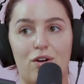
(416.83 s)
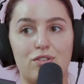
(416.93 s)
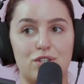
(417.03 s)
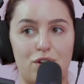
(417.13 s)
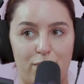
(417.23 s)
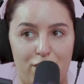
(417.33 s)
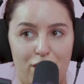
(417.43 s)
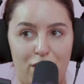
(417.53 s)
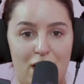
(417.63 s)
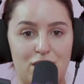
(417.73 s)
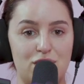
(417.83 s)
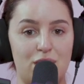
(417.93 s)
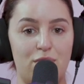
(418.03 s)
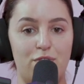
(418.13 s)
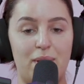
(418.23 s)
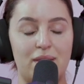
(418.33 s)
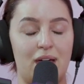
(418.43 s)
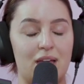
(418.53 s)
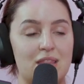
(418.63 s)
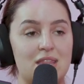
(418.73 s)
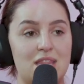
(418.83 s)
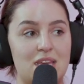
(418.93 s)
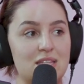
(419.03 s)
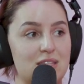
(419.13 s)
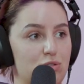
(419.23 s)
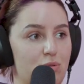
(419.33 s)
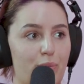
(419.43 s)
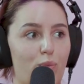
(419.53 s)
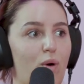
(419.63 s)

on top of her and she would have been like this. She would have been